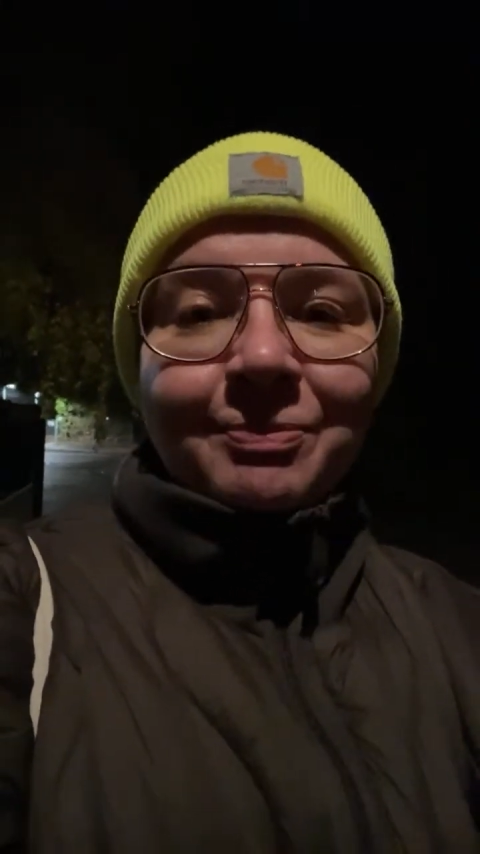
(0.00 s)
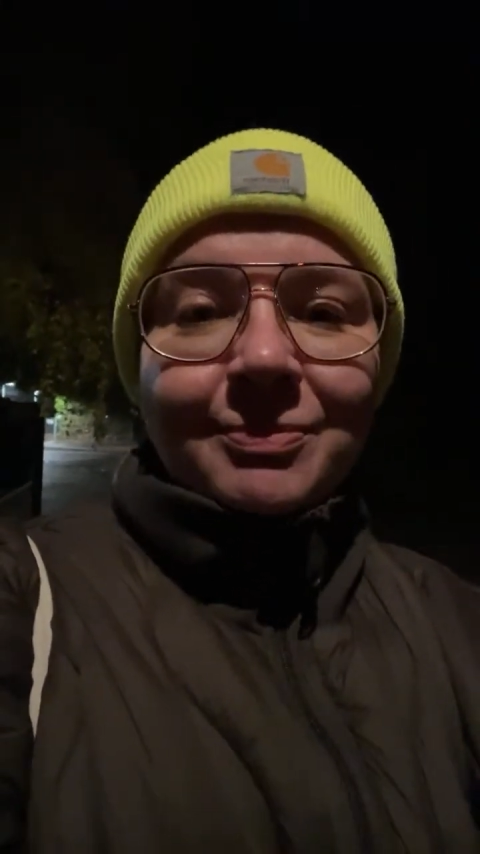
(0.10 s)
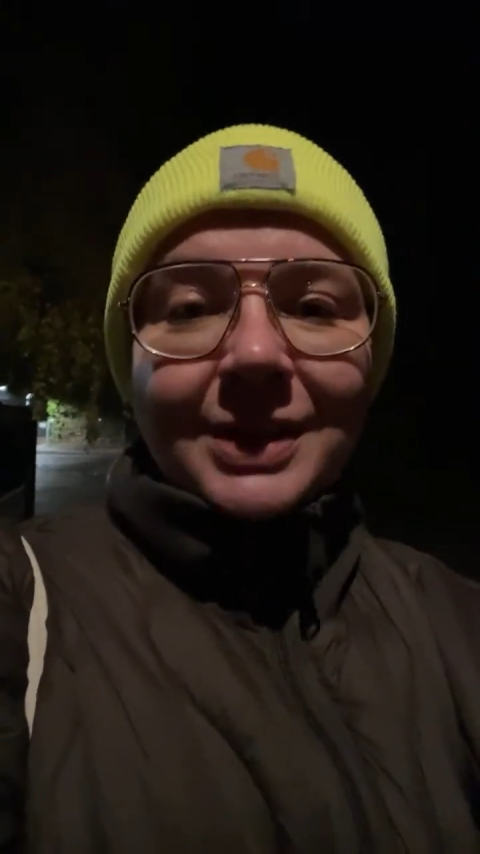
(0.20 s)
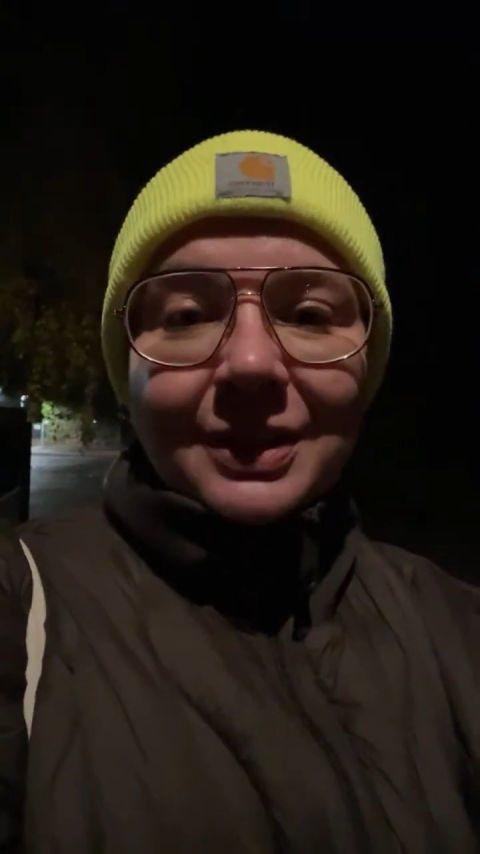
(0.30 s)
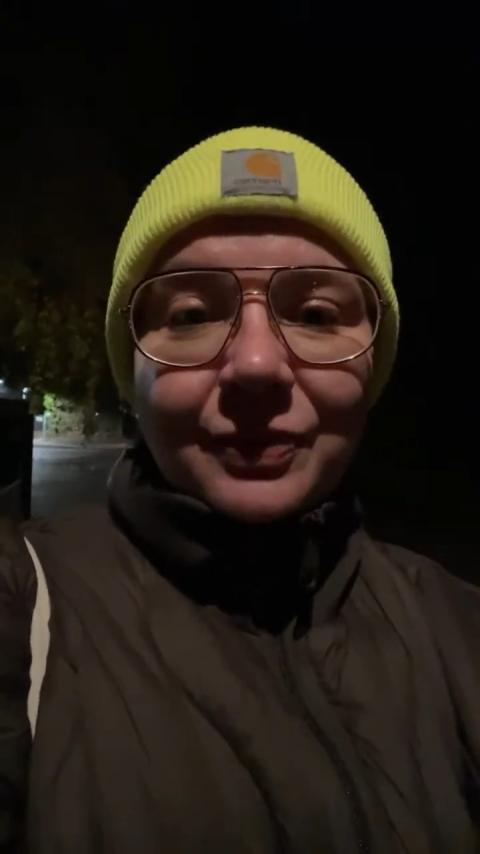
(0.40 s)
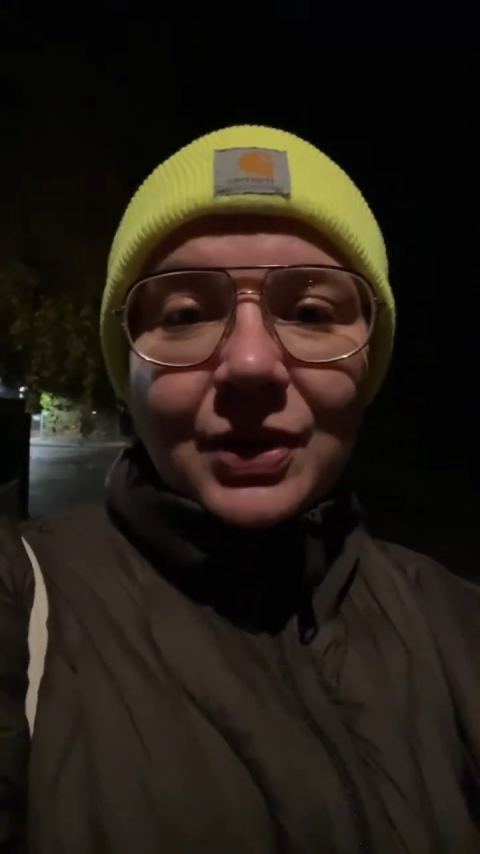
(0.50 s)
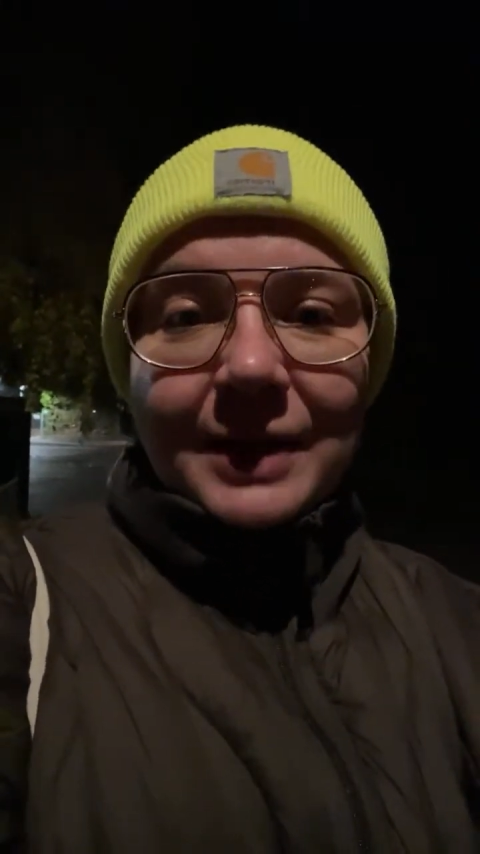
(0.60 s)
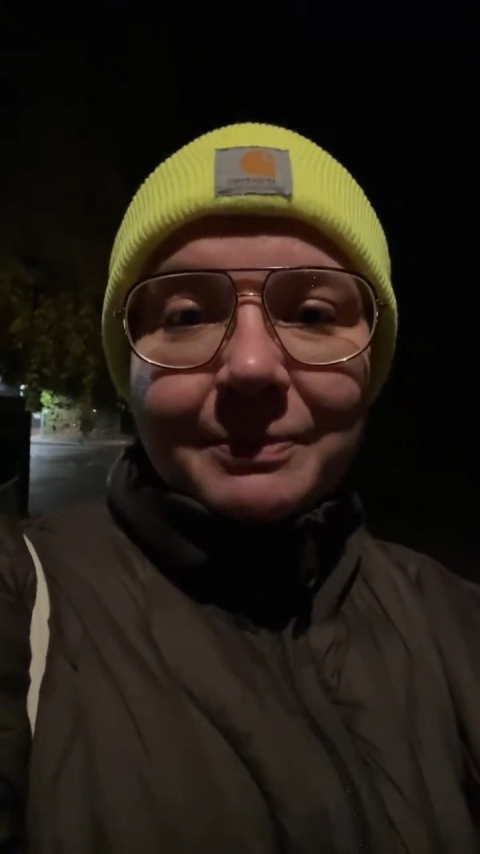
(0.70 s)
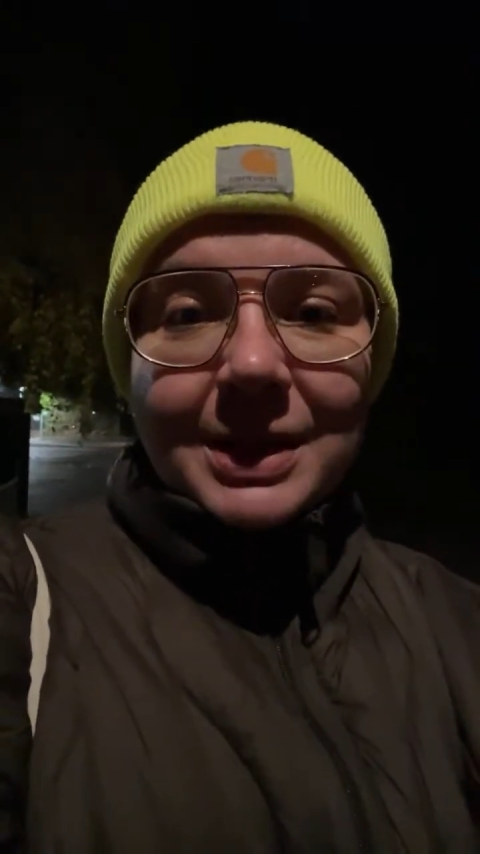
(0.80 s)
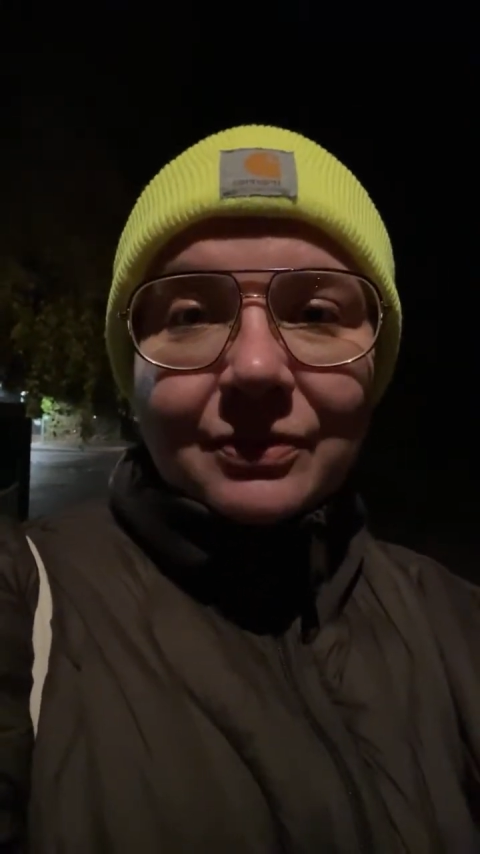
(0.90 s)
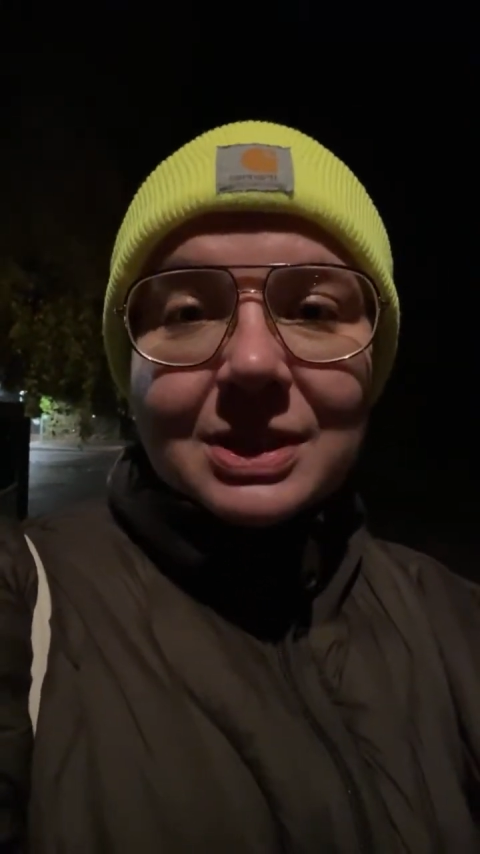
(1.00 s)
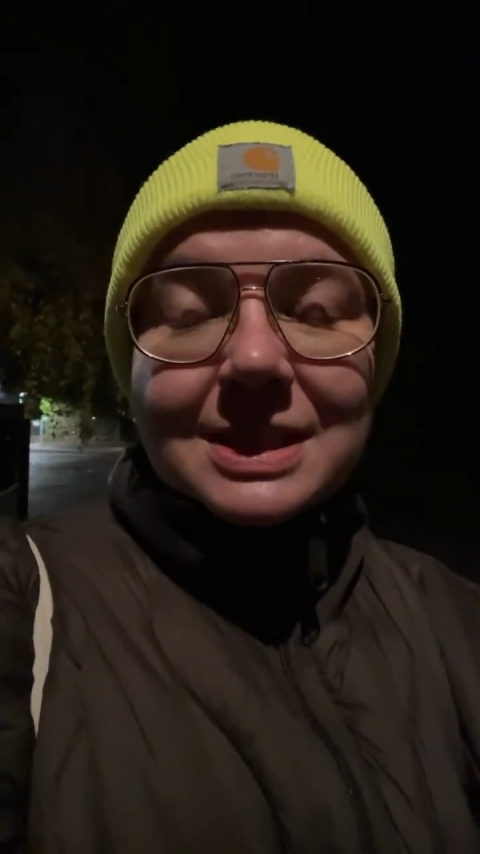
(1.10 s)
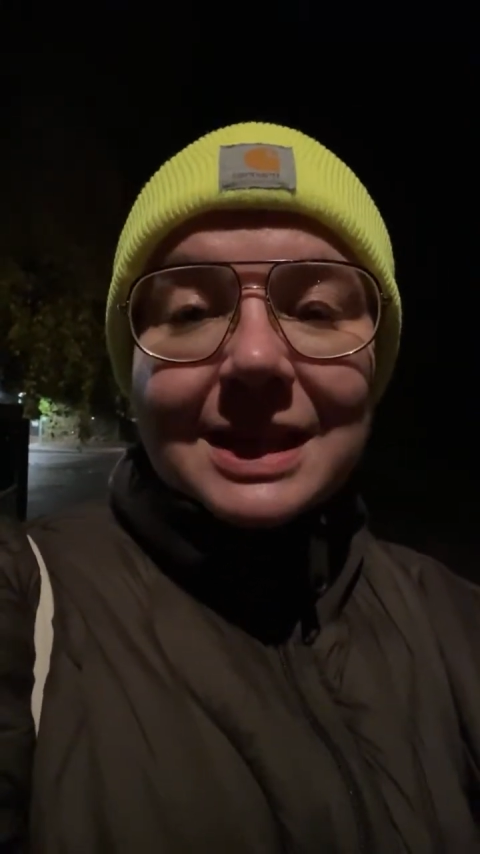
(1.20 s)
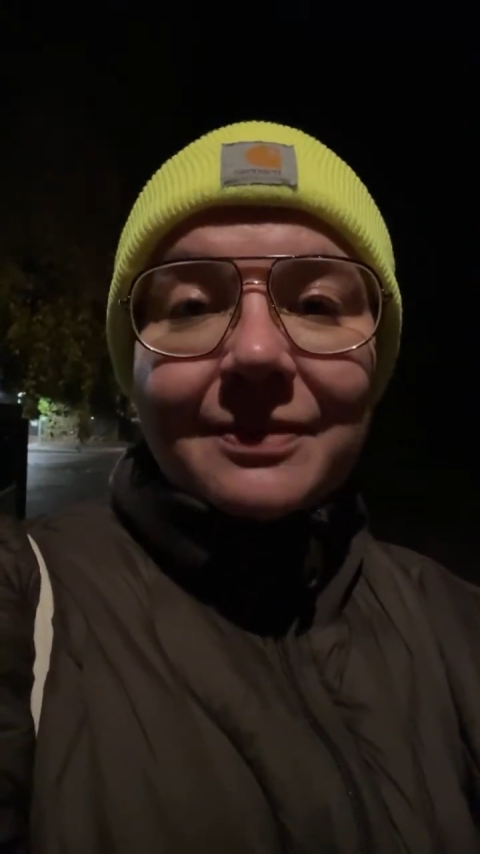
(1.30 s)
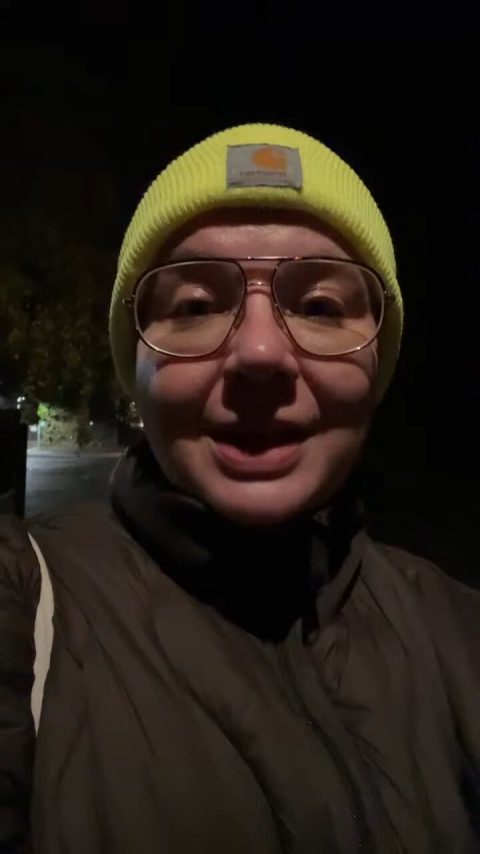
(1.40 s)
But if you have been
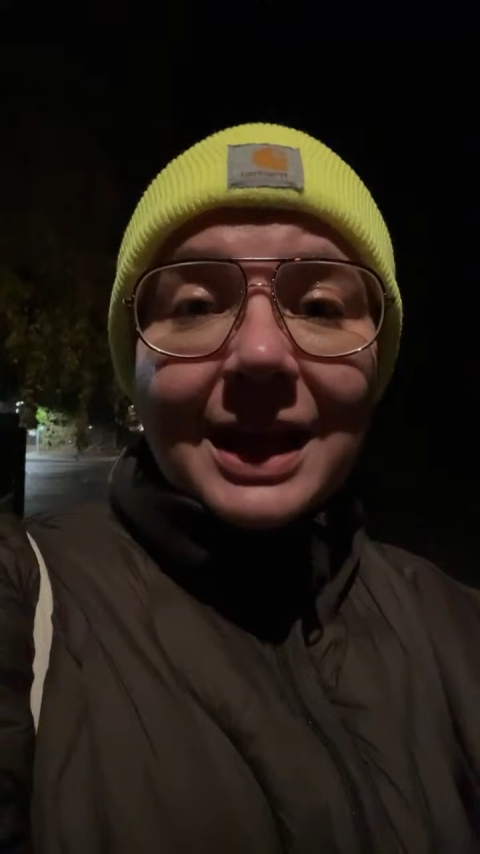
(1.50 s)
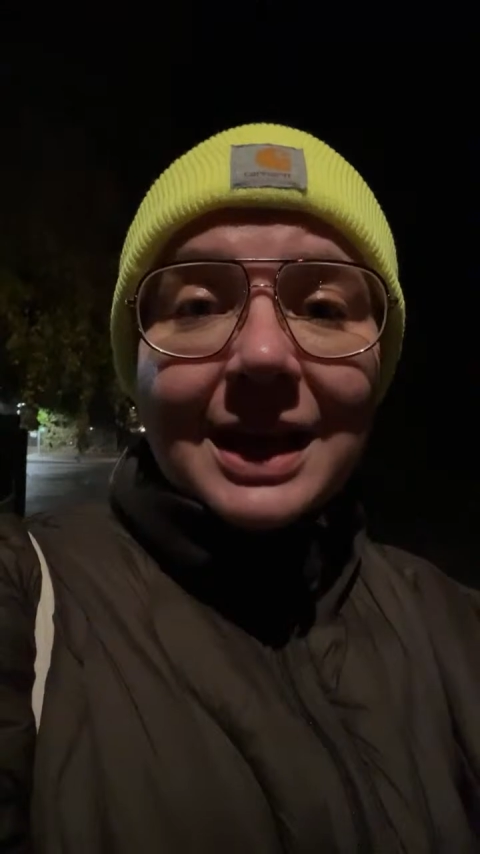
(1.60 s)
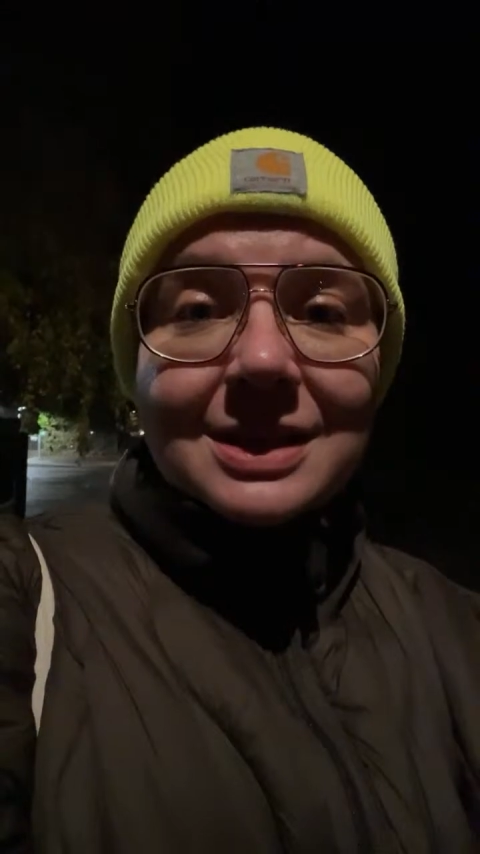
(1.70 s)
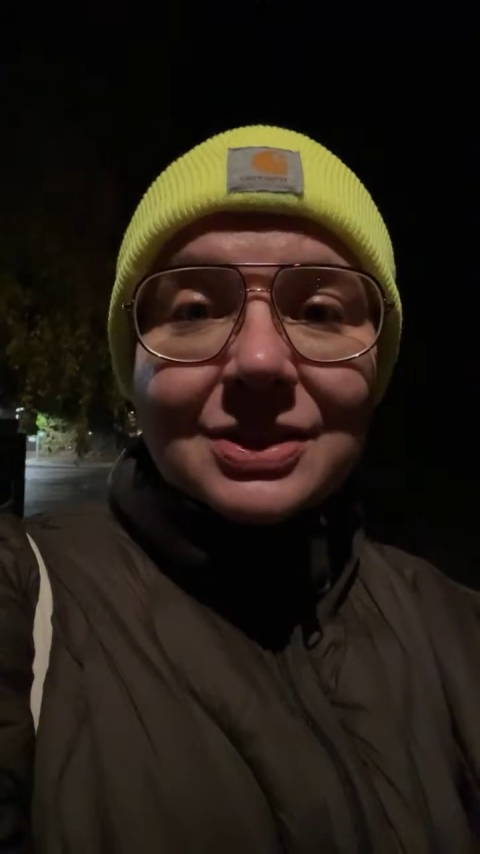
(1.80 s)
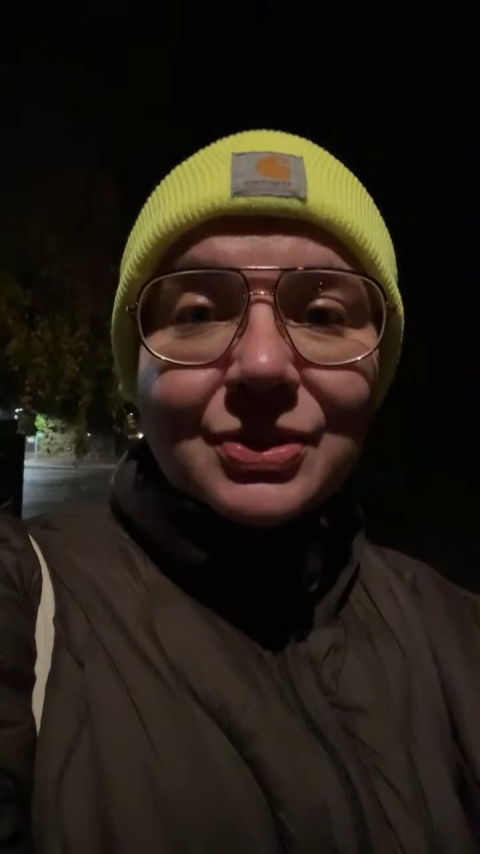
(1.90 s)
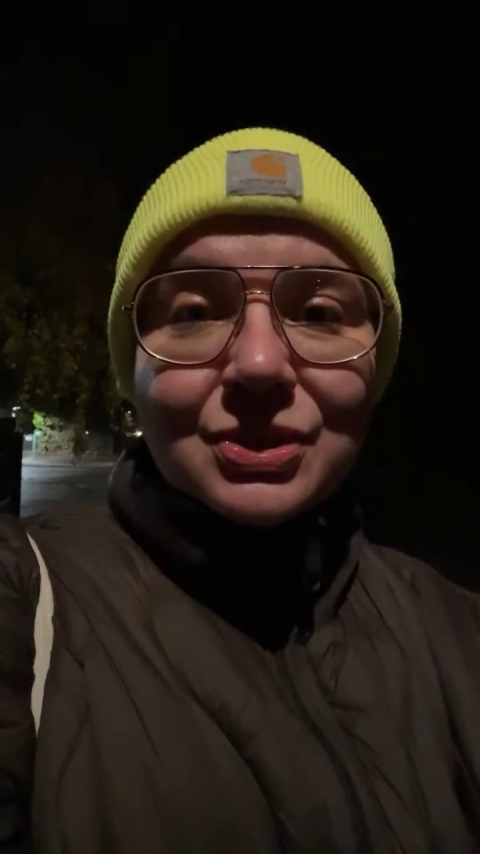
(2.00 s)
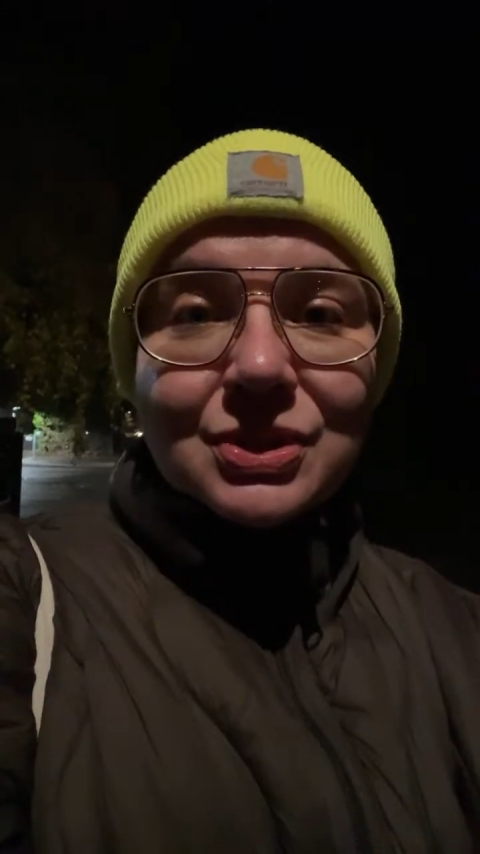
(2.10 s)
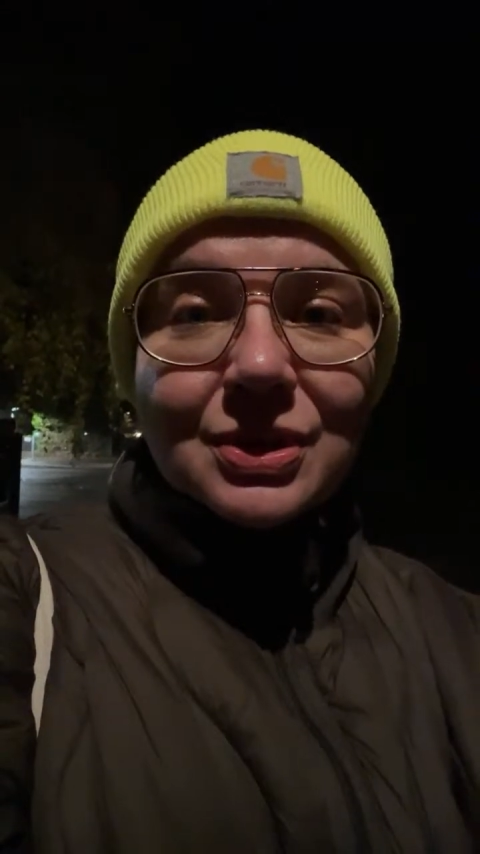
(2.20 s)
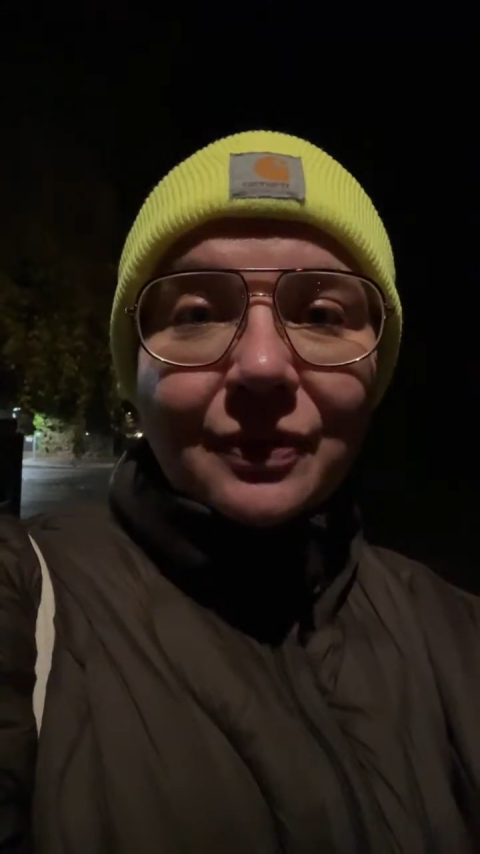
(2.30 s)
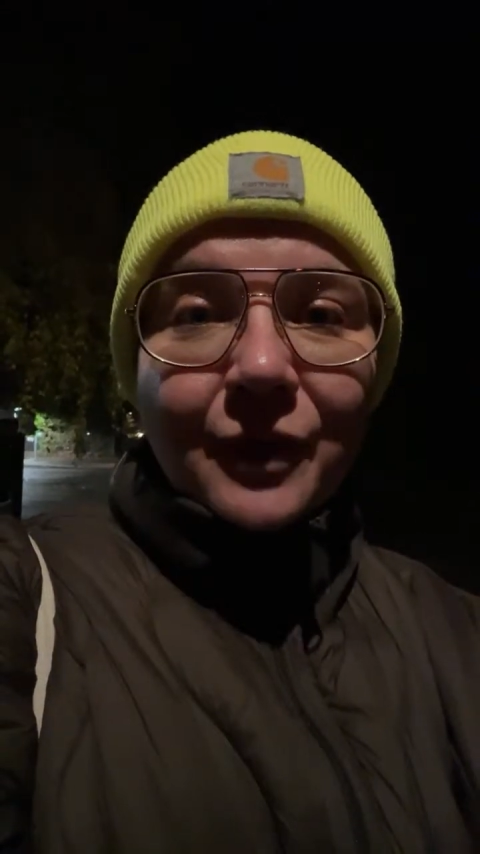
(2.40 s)
receiving answers